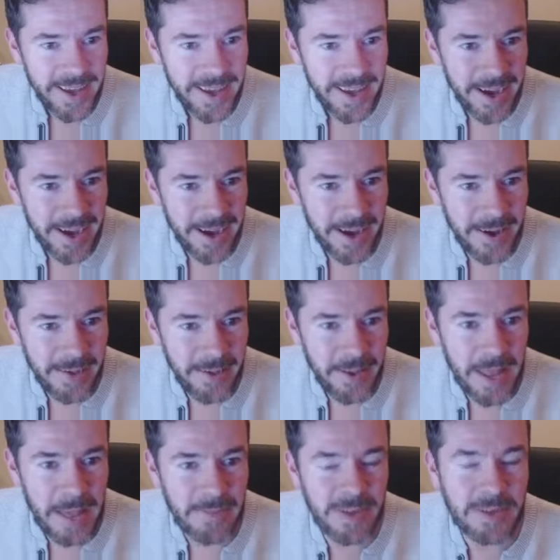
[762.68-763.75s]
the
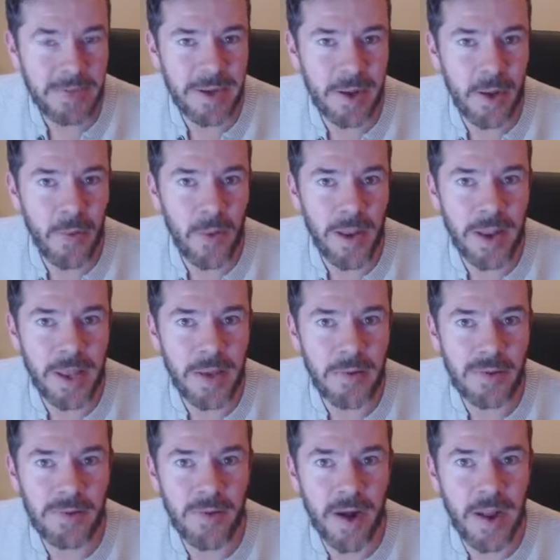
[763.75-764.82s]
name Shamino, when he
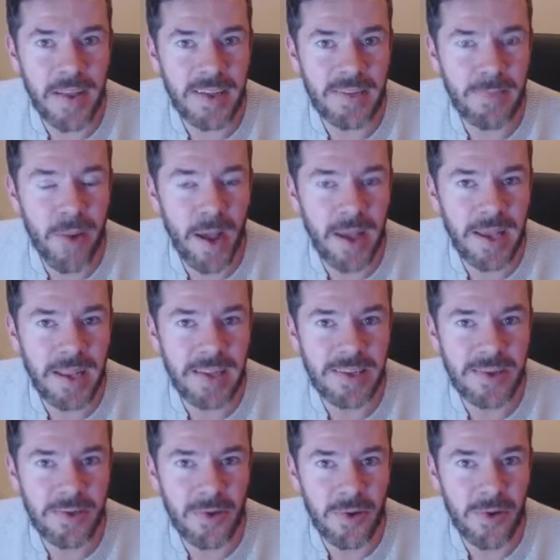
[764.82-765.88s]
was riding his bike and he
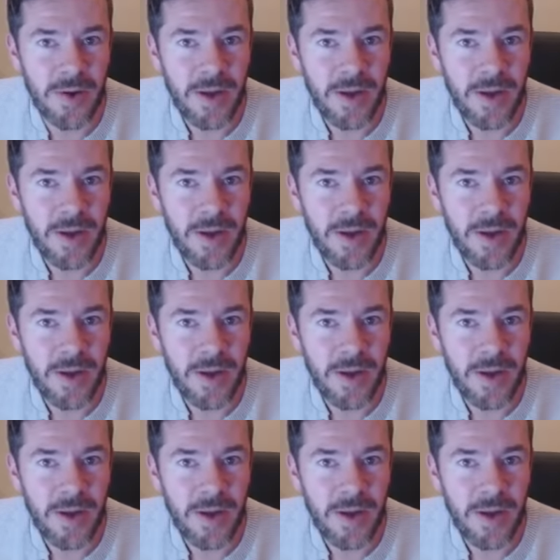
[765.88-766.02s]
saw